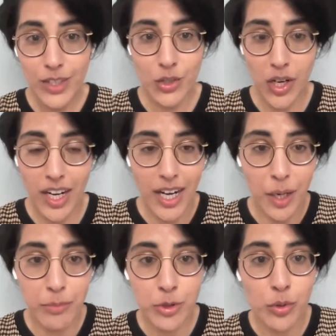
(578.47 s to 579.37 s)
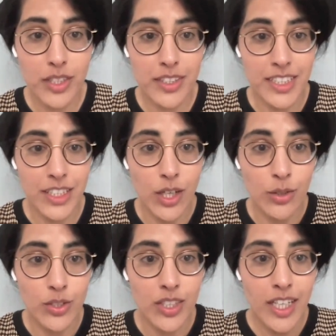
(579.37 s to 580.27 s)
So I, am sure that
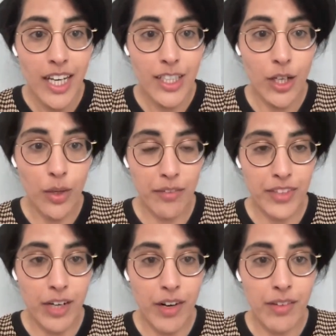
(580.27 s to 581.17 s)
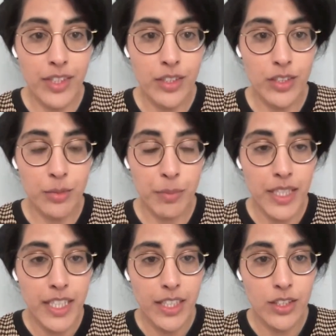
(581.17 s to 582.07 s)
CEOs you know, if they're ever
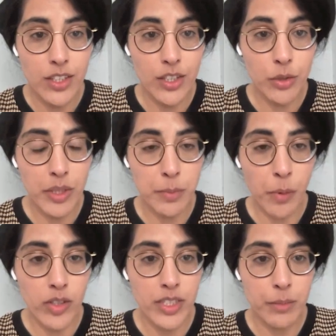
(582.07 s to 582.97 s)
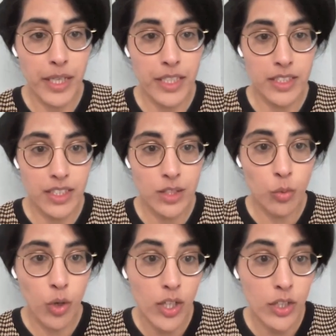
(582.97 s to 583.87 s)
speaking to US policymakers, this is
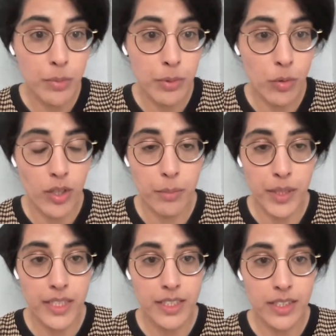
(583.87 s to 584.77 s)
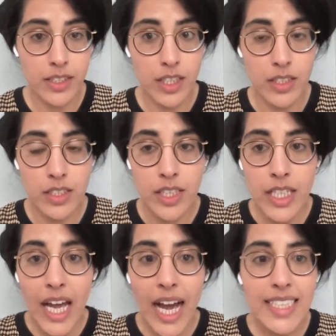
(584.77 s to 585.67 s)
one going to be one of the biggest concerns.
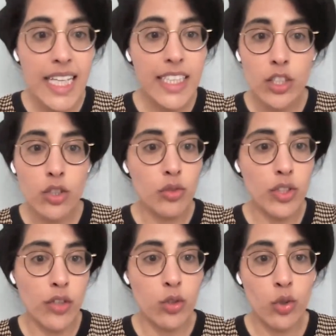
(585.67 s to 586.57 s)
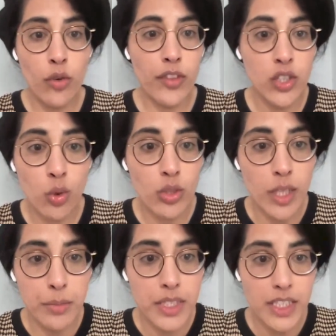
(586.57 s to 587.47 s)
And then there, are, there are sort of the short
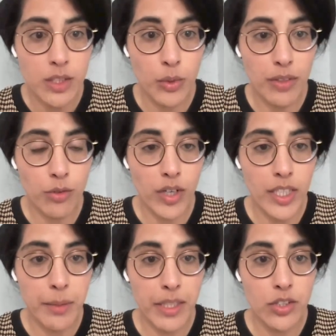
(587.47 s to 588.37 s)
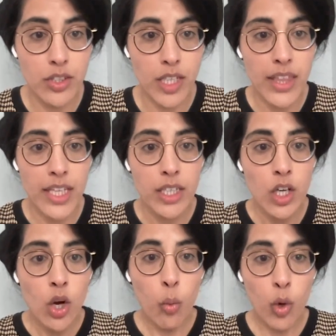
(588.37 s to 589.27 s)
term things that we've already mentioned. I think
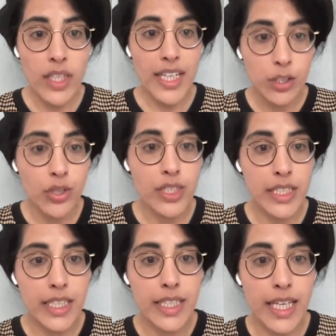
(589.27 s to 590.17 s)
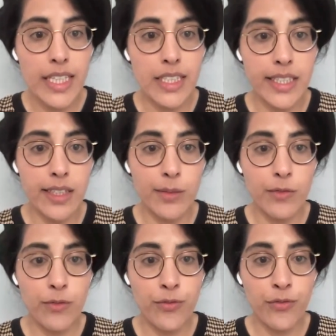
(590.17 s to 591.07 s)
one interesting thing is that
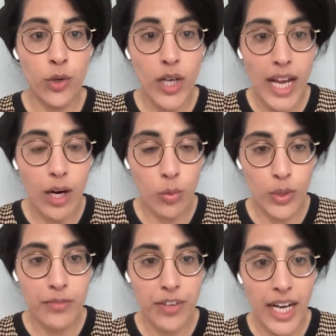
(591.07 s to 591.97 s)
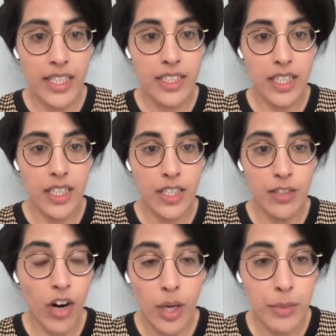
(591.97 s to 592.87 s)
for now, we've had an
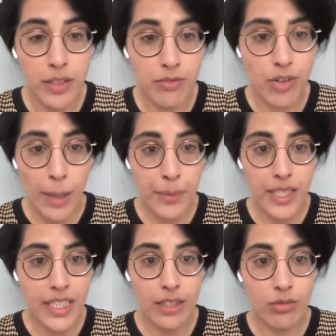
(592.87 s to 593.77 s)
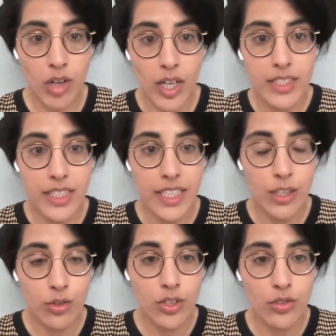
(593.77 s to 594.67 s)
environment of rapidly rising
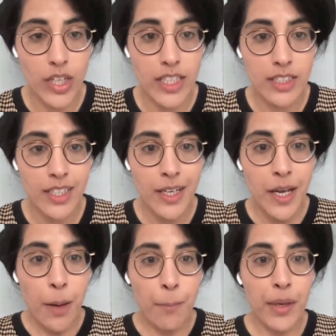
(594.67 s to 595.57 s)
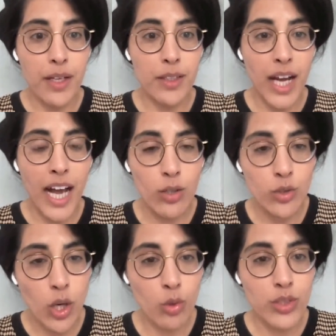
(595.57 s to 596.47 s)
interest rates, but
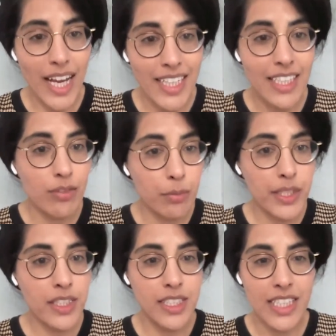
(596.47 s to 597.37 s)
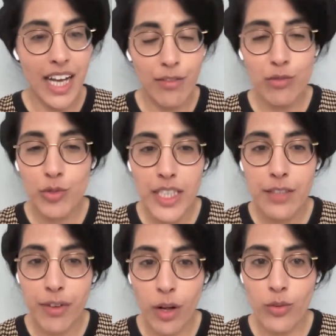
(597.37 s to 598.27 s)
households and even businesses haven't really
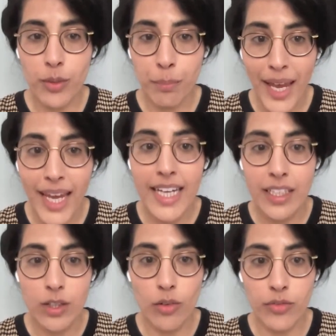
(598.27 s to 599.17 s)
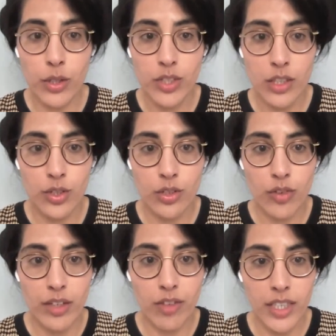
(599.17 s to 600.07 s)
felt the pain of those interest
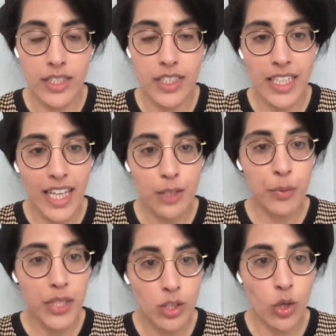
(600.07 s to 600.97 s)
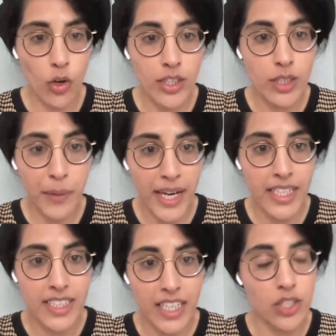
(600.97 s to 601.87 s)
rate rises. And that's because a lot of this pain
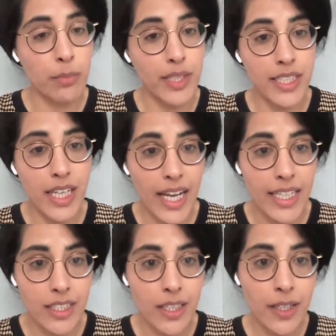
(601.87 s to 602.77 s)
has actually been delayed.